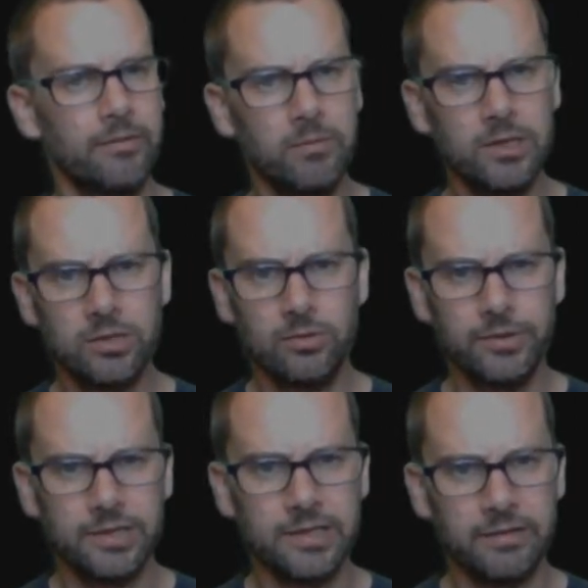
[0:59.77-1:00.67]
And we saw
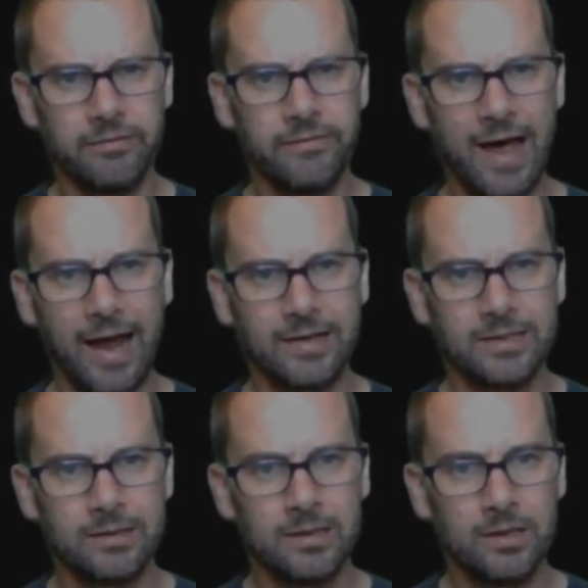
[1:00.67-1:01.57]
this as a fact
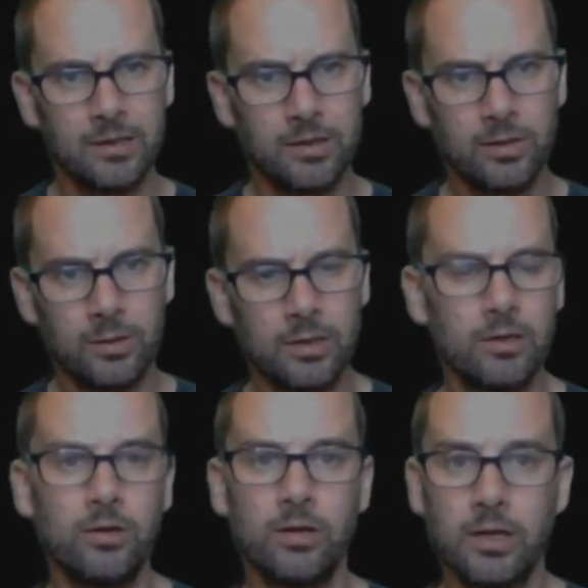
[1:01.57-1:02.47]

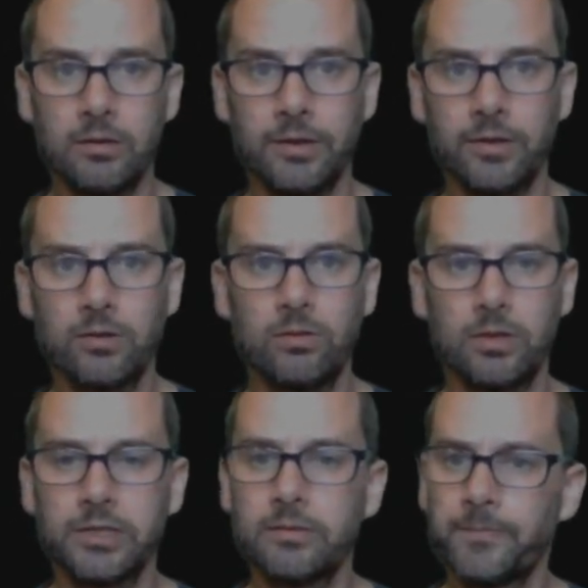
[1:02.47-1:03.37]
earlier in the course.